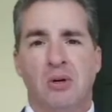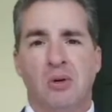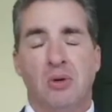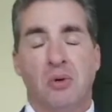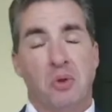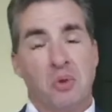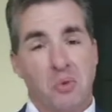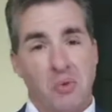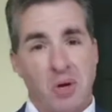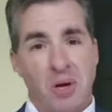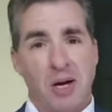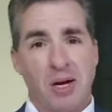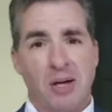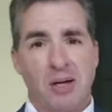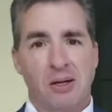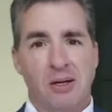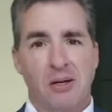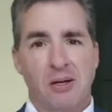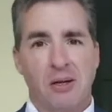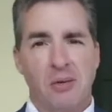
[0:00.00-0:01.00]
the
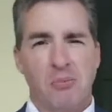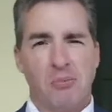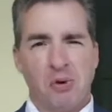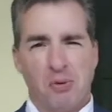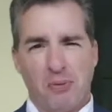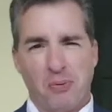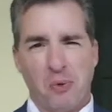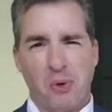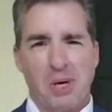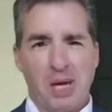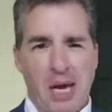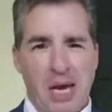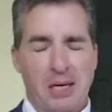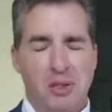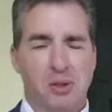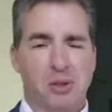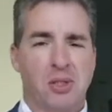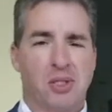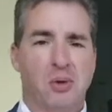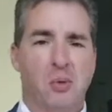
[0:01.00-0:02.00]
wine before you
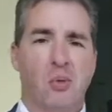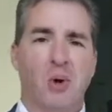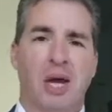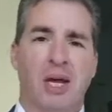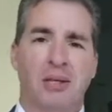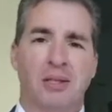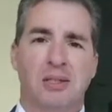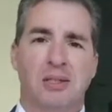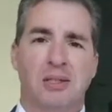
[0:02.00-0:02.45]
actually went.